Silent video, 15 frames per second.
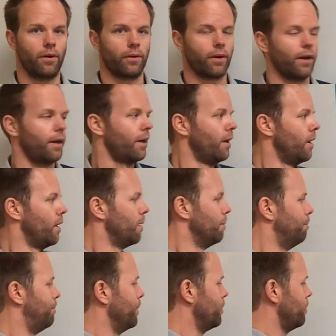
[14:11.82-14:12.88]
Okay?
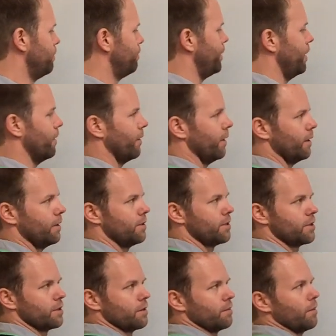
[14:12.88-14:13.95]
Boom
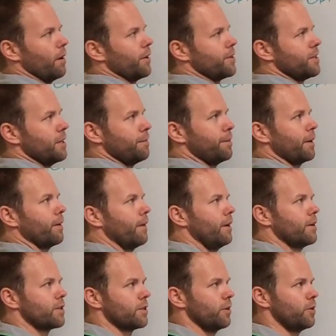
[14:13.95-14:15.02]
periods are
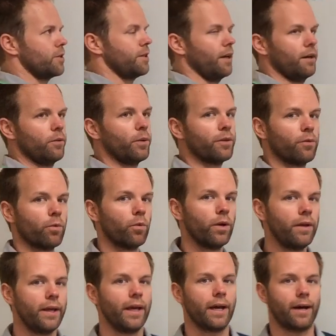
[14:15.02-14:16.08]
typically associated with
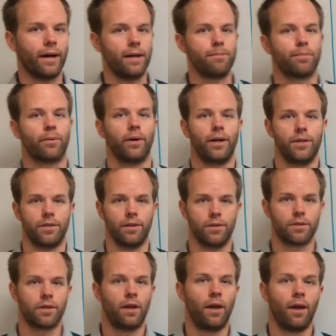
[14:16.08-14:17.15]
really high
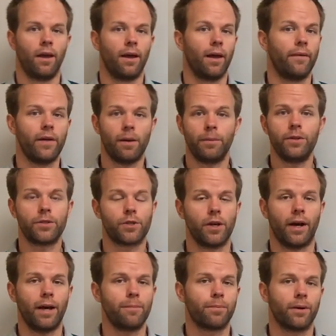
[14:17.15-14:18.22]
prices. And that means
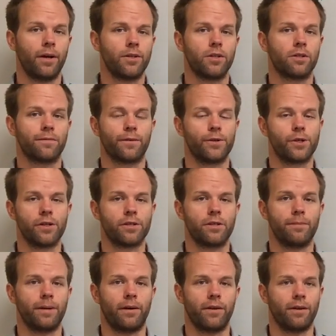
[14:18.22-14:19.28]
high prices for just
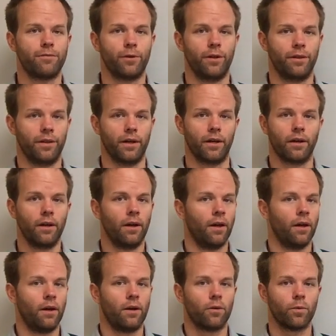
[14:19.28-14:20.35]
about everything.
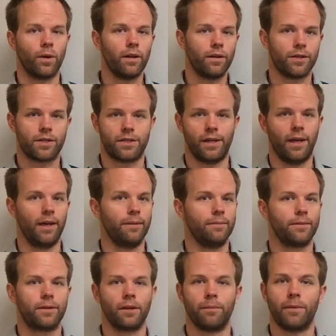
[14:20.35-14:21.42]
Real estate,
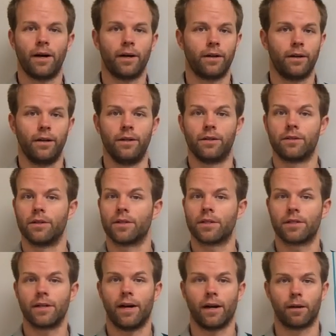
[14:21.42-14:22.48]
commodities, the
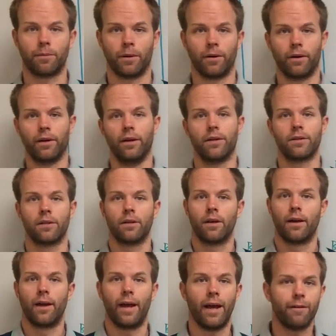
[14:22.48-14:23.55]
stock market.
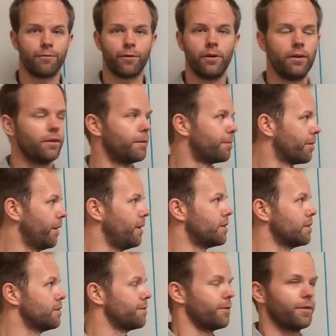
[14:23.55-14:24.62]
The
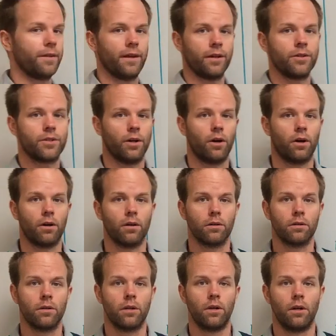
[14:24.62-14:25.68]
prices for things are